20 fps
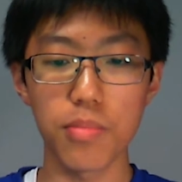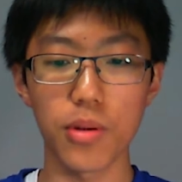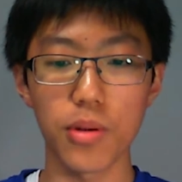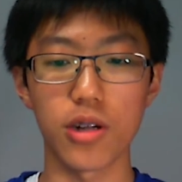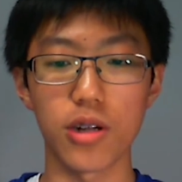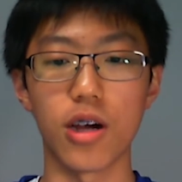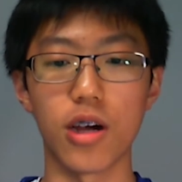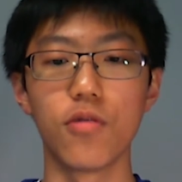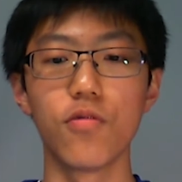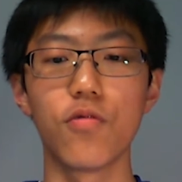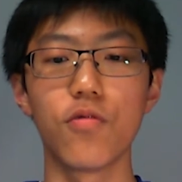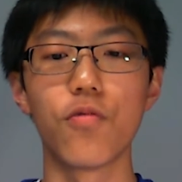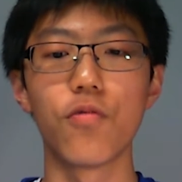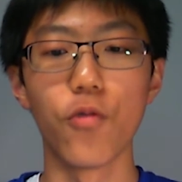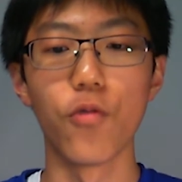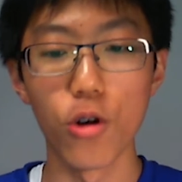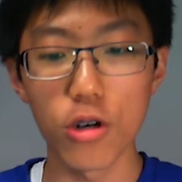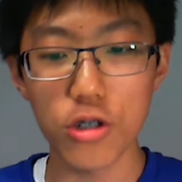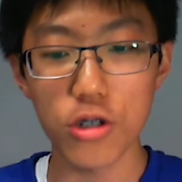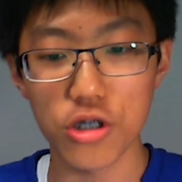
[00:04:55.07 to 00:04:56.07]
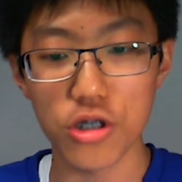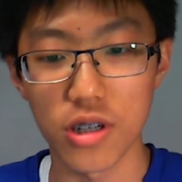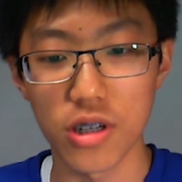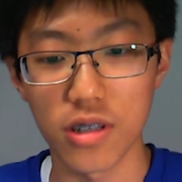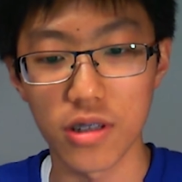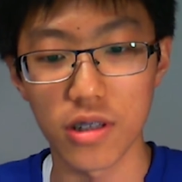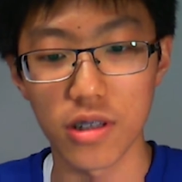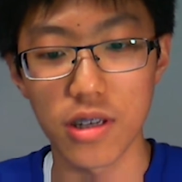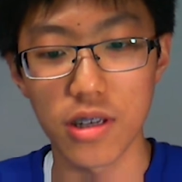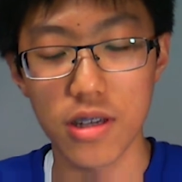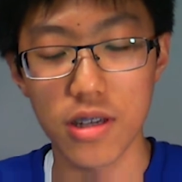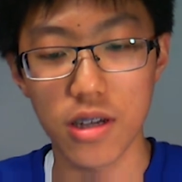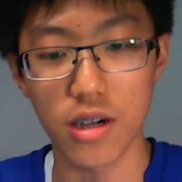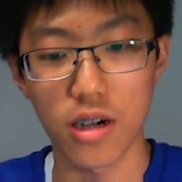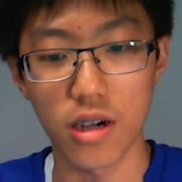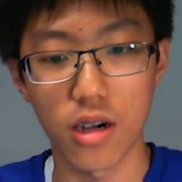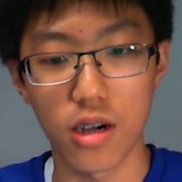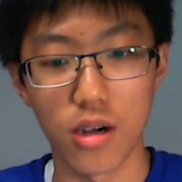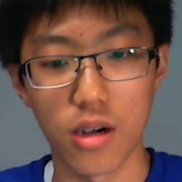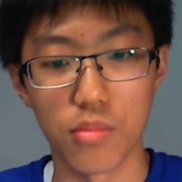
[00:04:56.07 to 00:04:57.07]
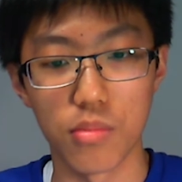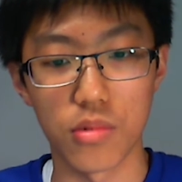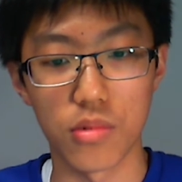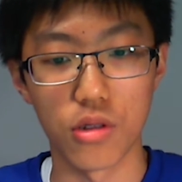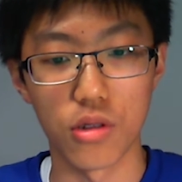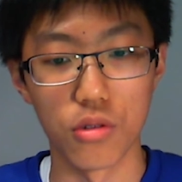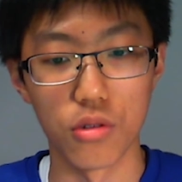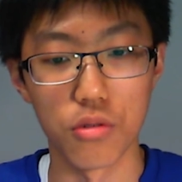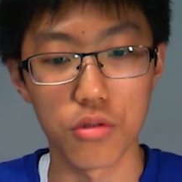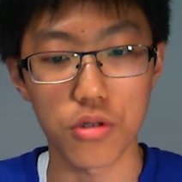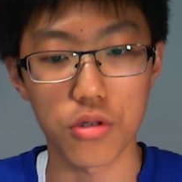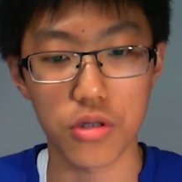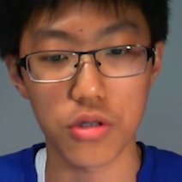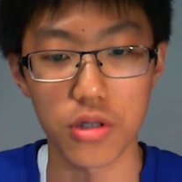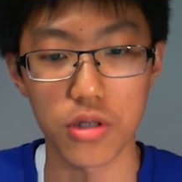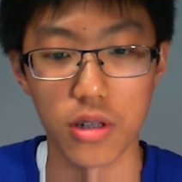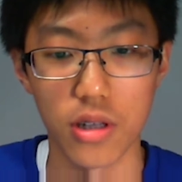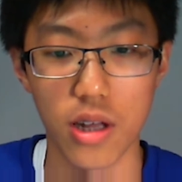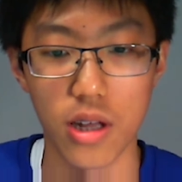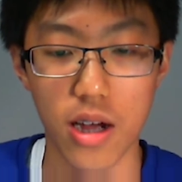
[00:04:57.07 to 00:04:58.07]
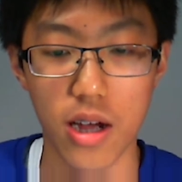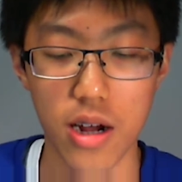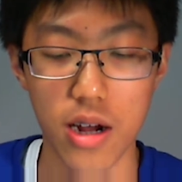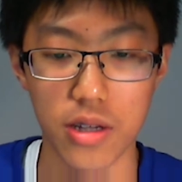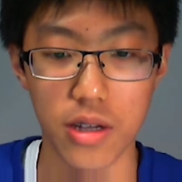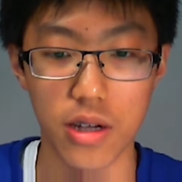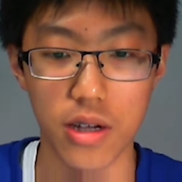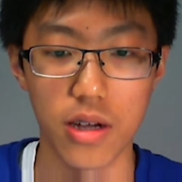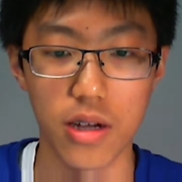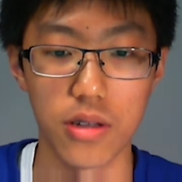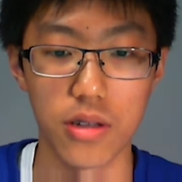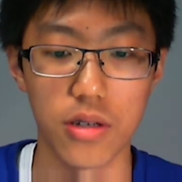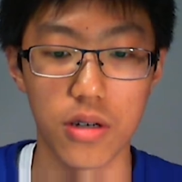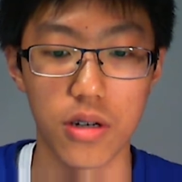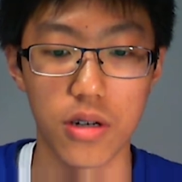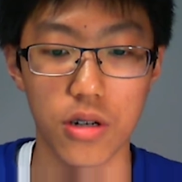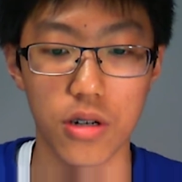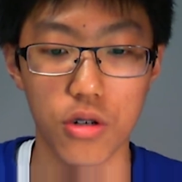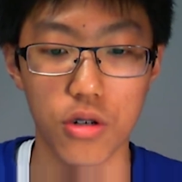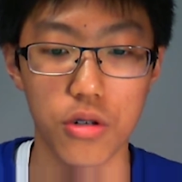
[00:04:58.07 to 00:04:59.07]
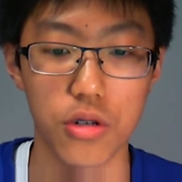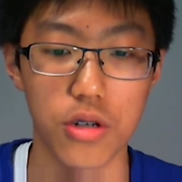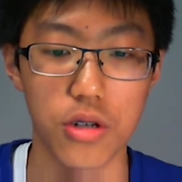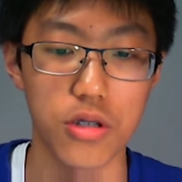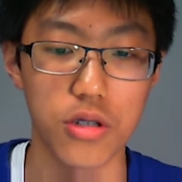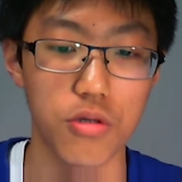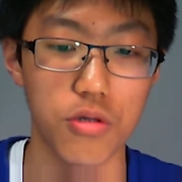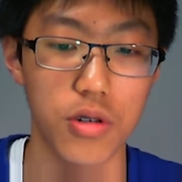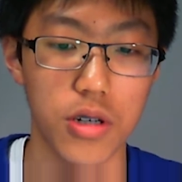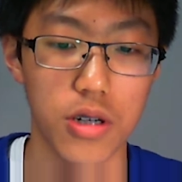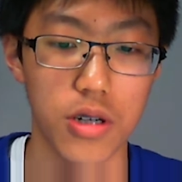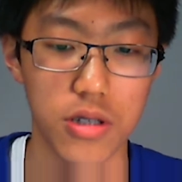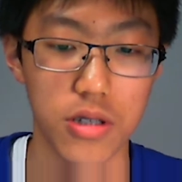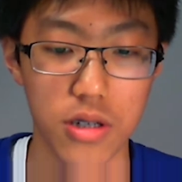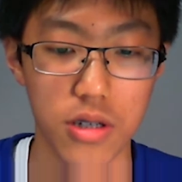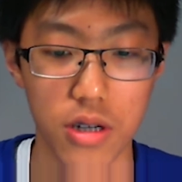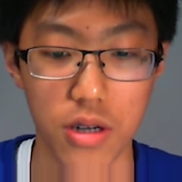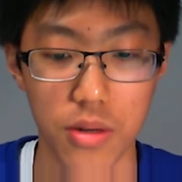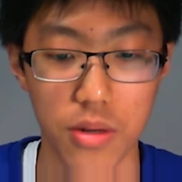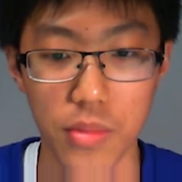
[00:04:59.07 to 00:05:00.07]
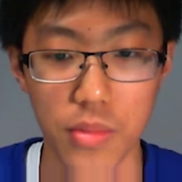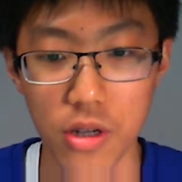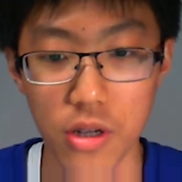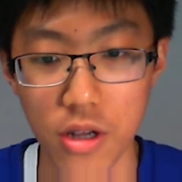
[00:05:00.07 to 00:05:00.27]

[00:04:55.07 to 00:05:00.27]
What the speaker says: but unfortunately loses the lag and couldn't get to it on time.